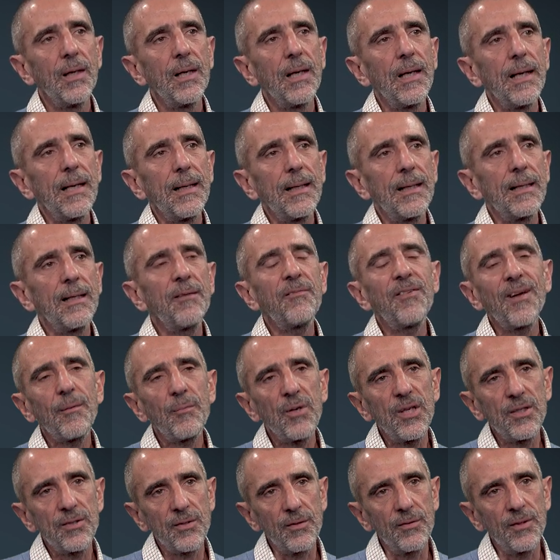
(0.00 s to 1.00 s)
Uh, the
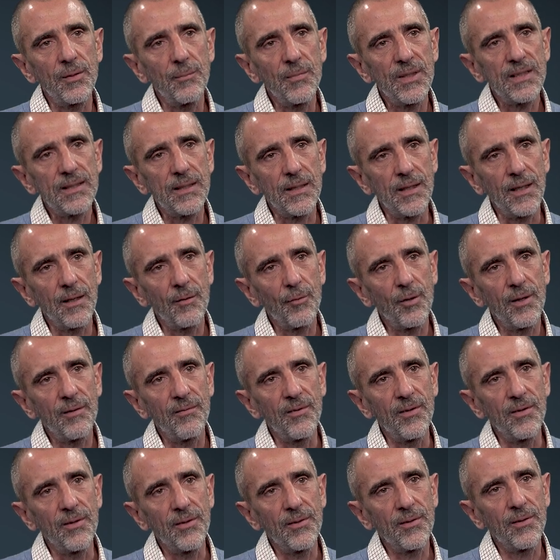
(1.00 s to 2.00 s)
families of the missing,
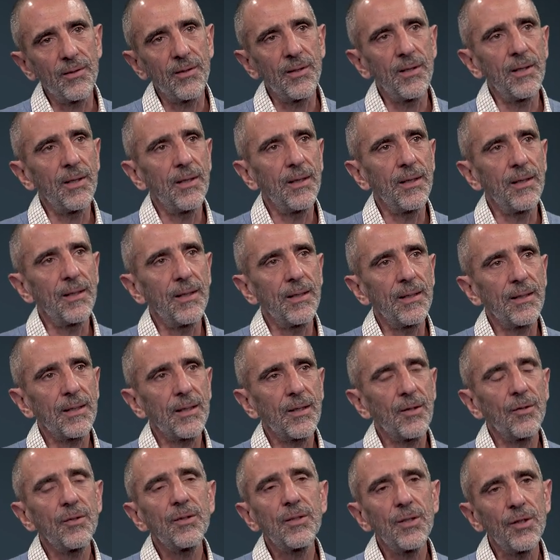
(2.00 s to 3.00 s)
however, uh,
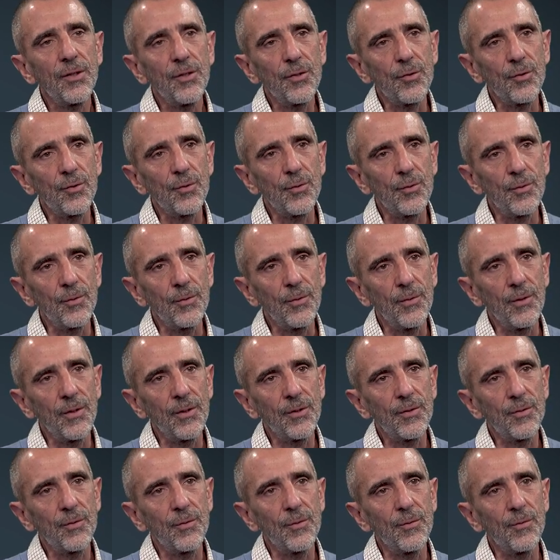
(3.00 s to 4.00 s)
continue to,
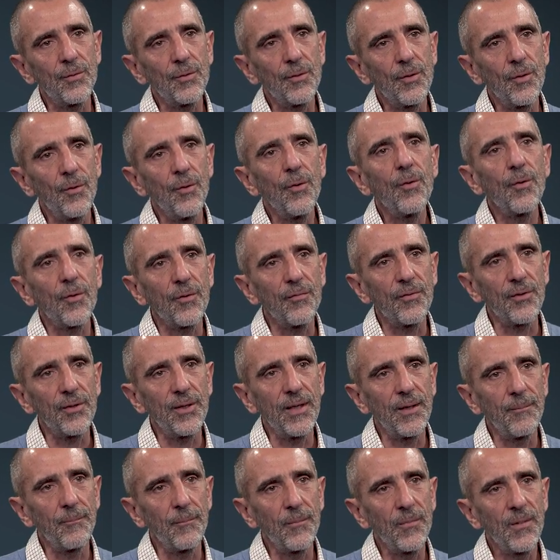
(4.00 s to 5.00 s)
to look for
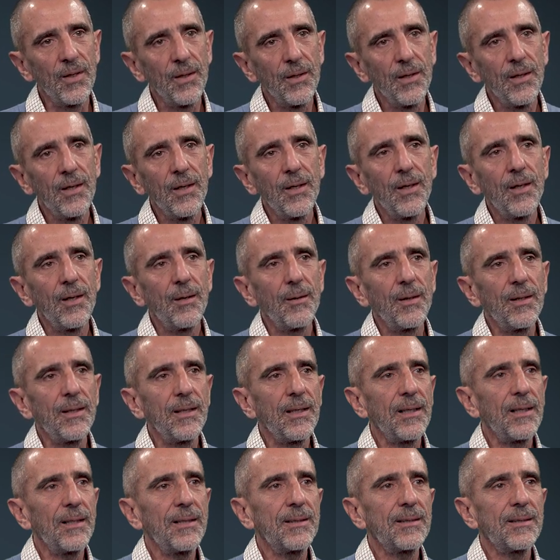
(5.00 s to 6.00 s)
them.
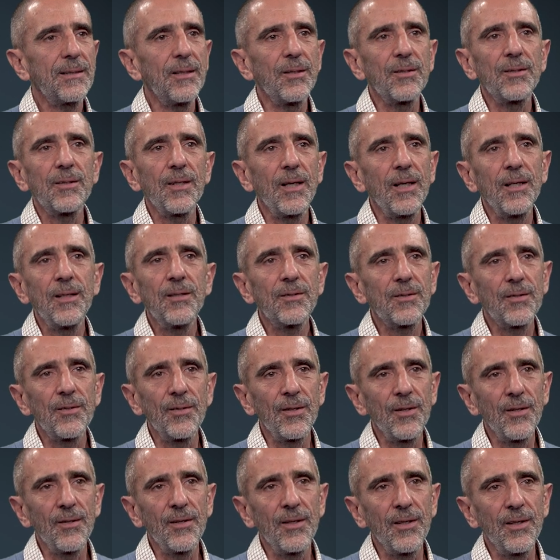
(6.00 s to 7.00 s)
There is this
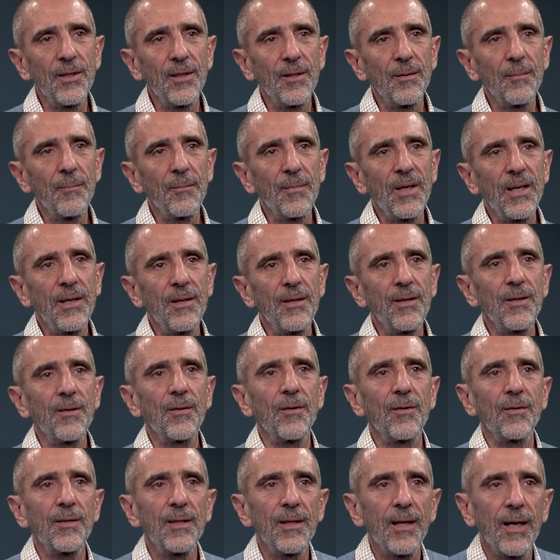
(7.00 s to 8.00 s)
history of the, um, uh, you
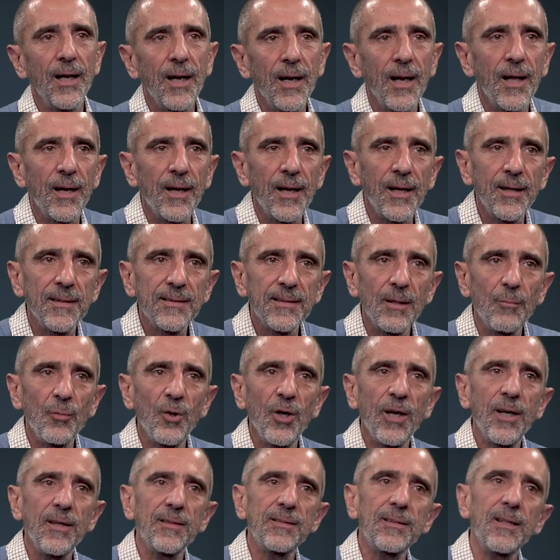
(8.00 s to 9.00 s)
know, the Las
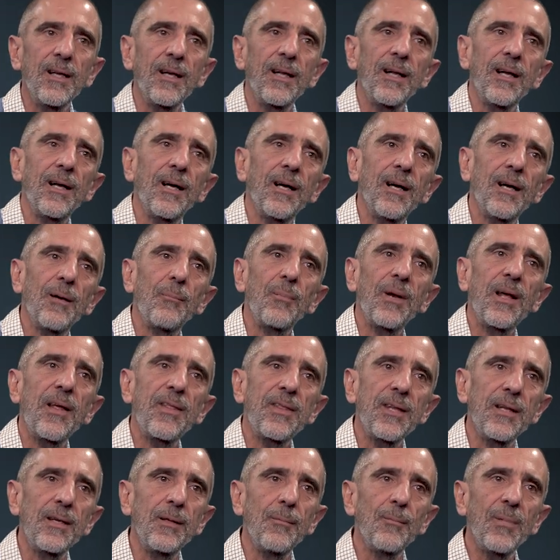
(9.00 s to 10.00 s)
Abuelas uh,
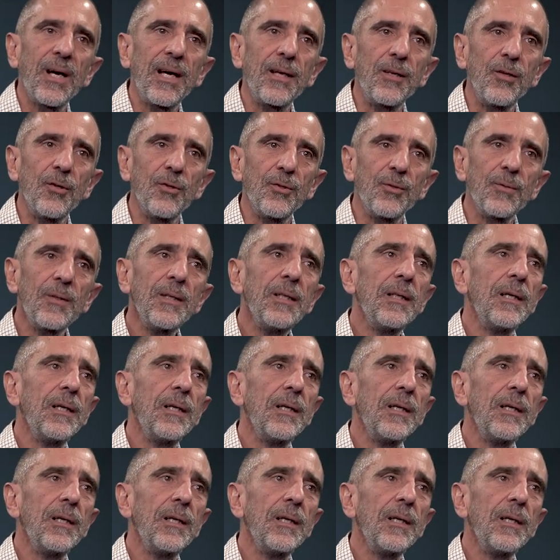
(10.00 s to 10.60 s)
Plaza de Mayo